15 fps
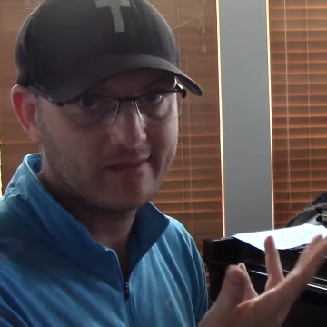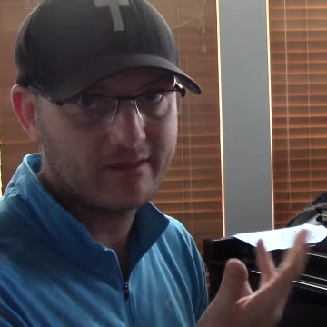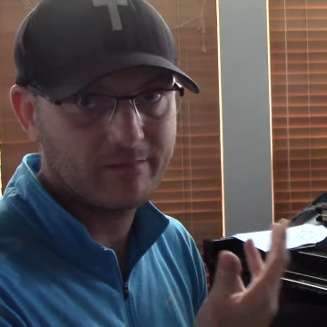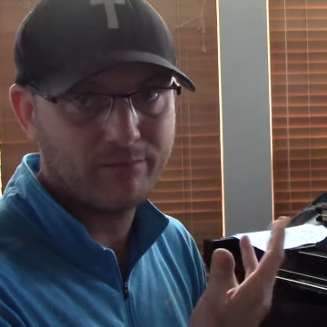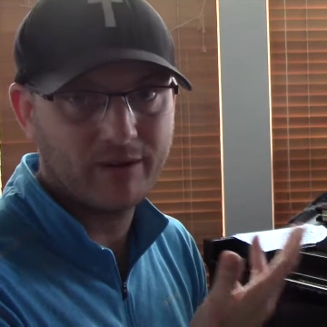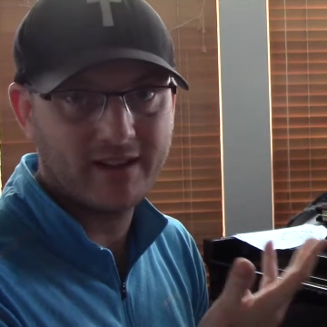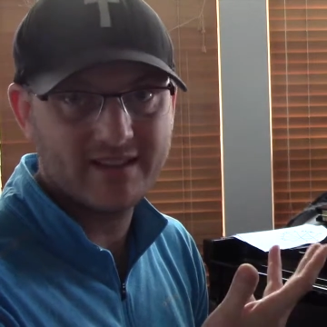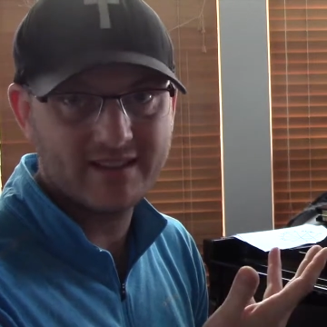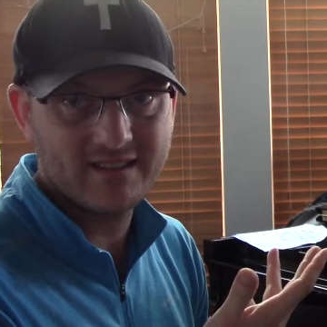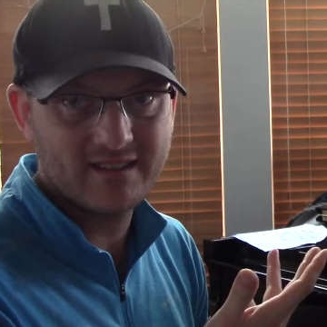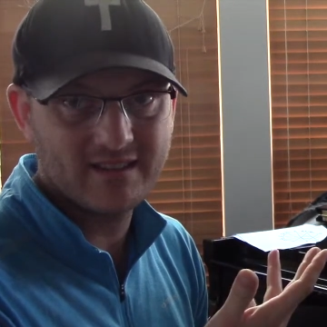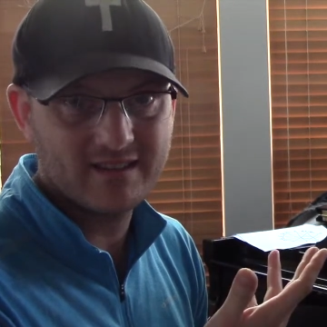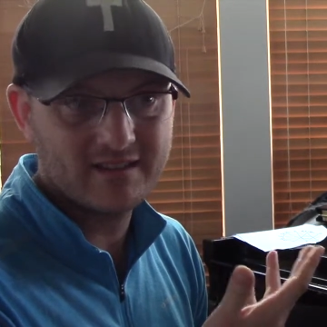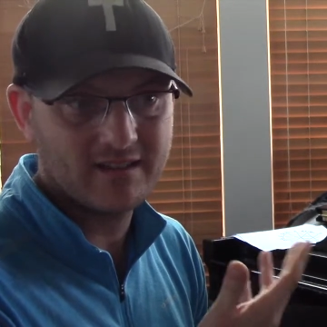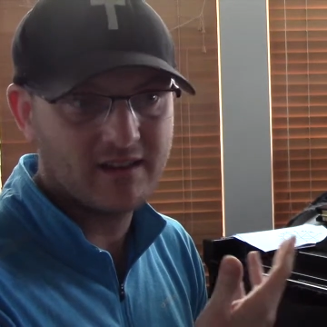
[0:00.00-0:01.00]

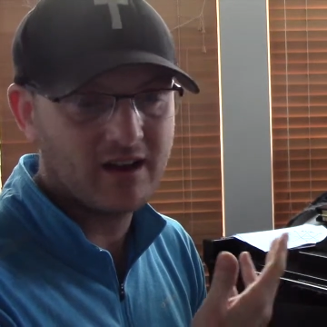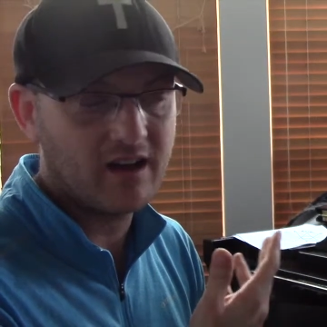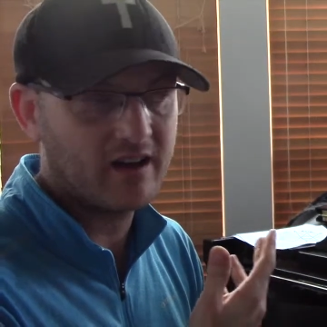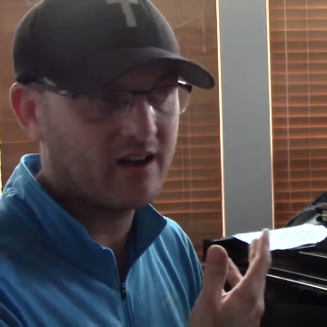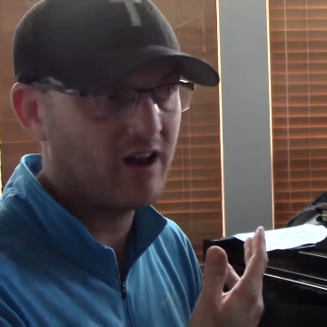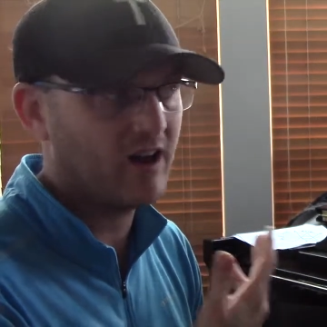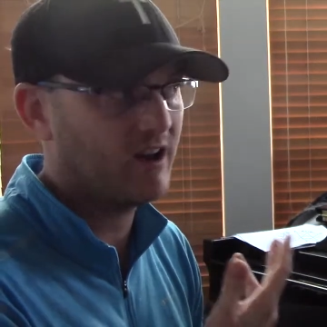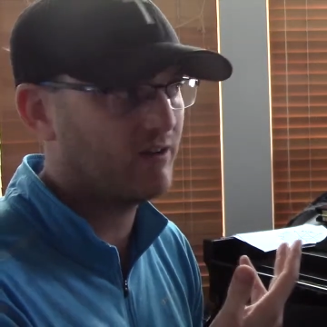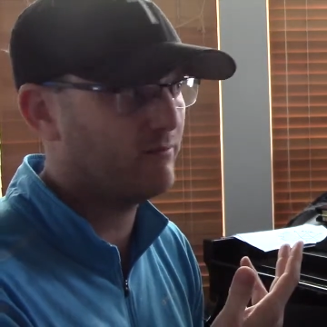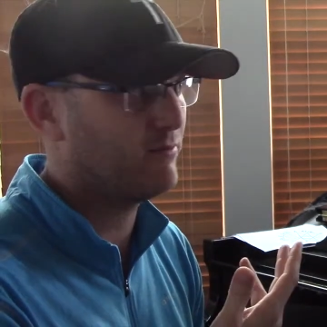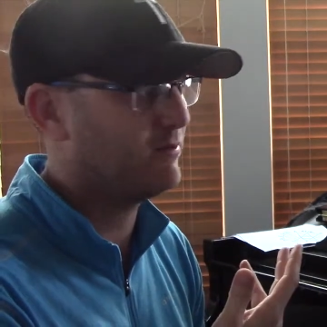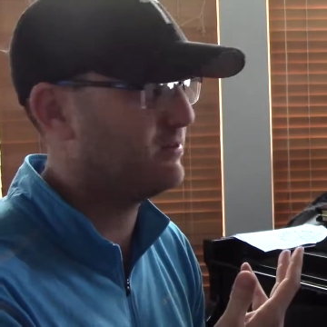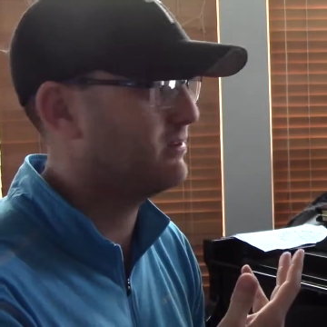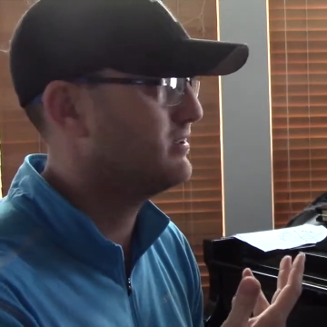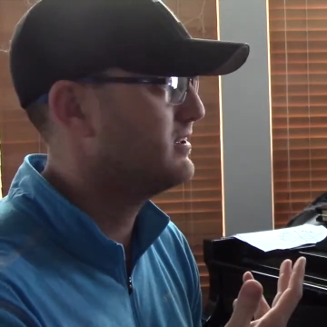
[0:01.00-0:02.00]
pleasantness, an
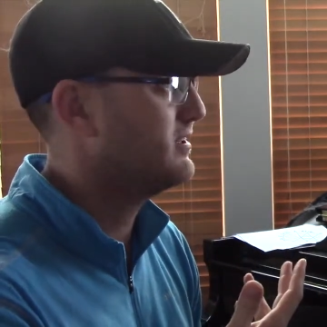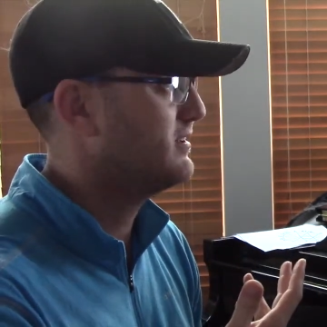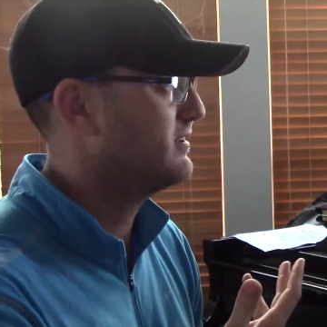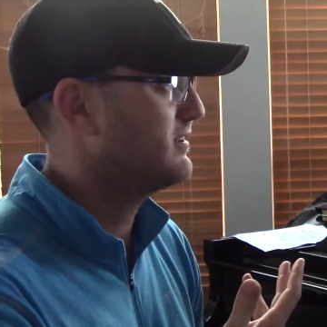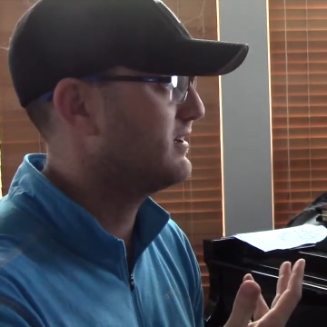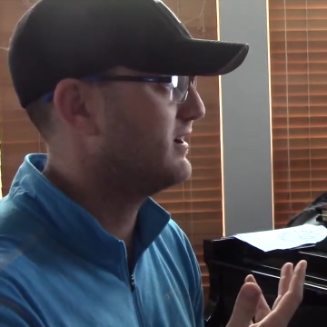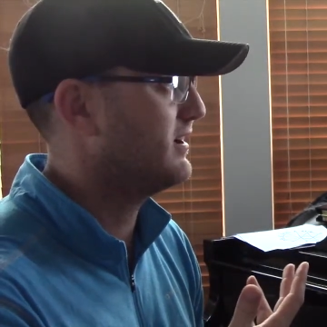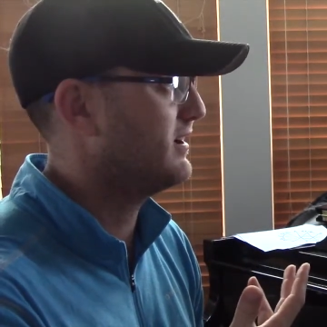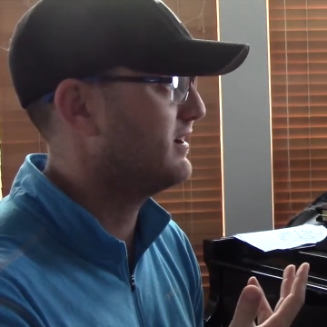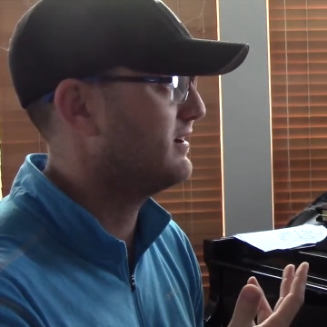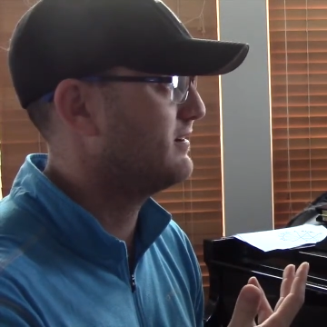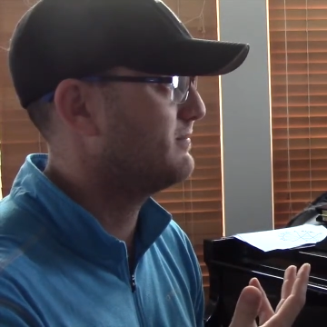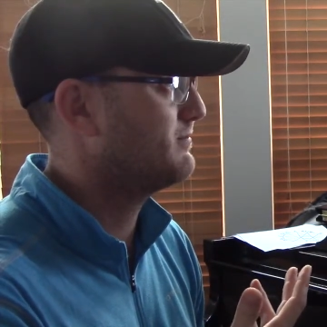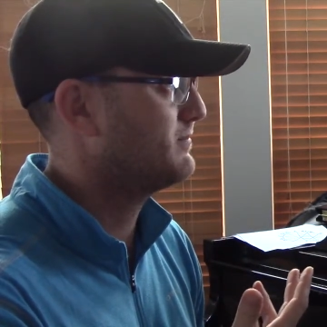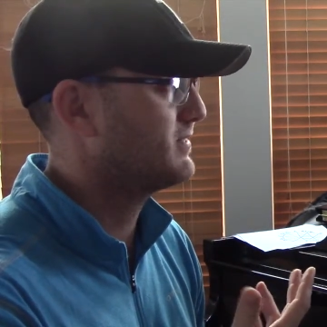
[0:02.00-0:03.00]
audible
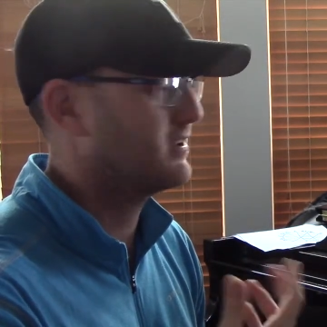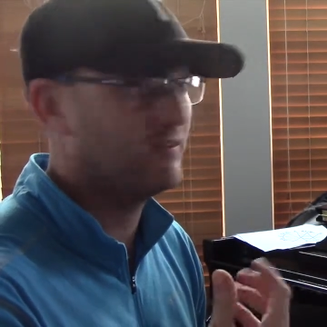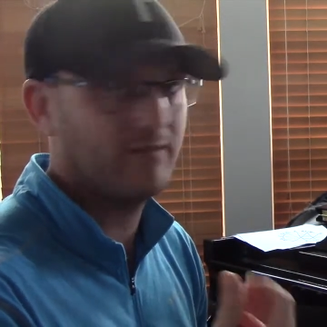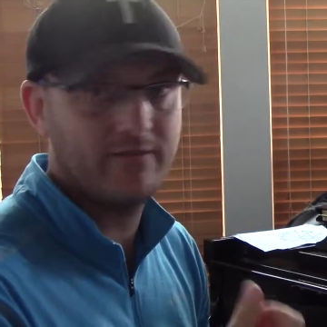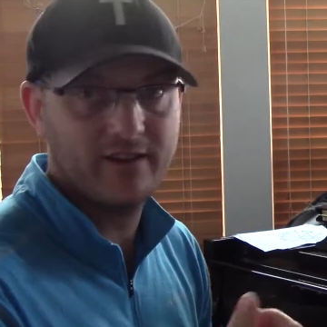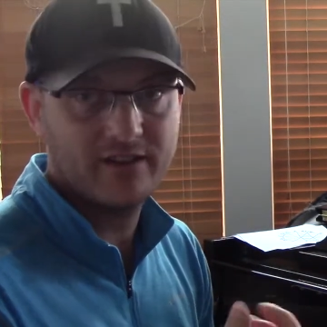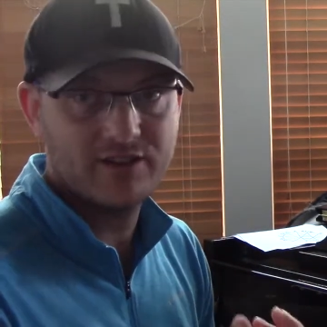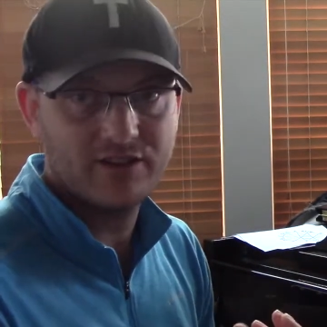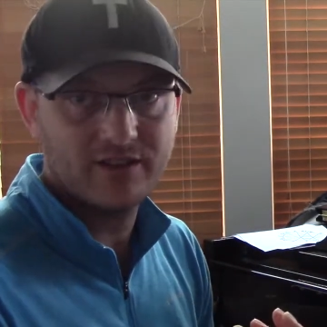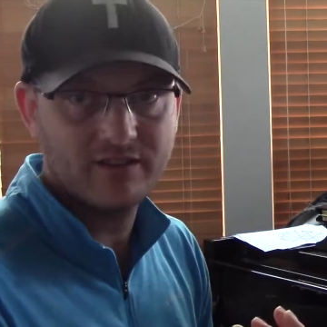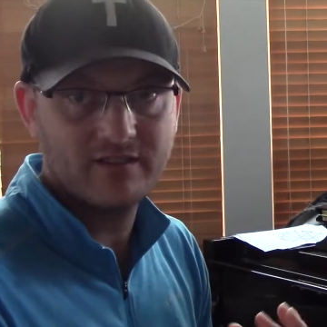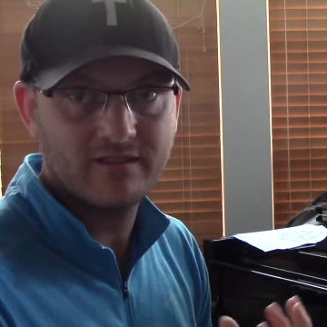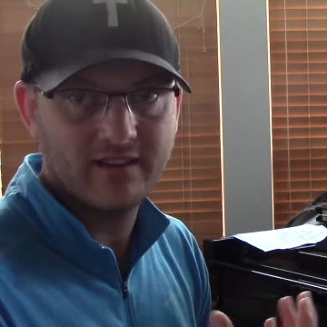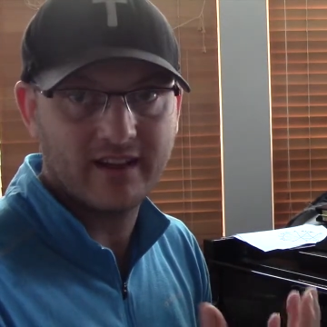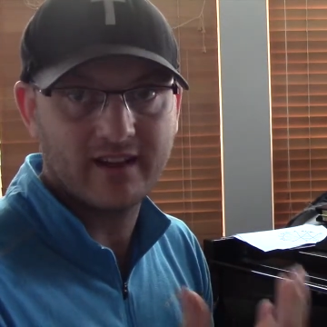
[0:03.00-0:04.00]

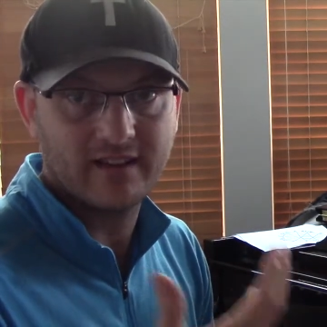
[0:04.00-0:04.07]
conviction,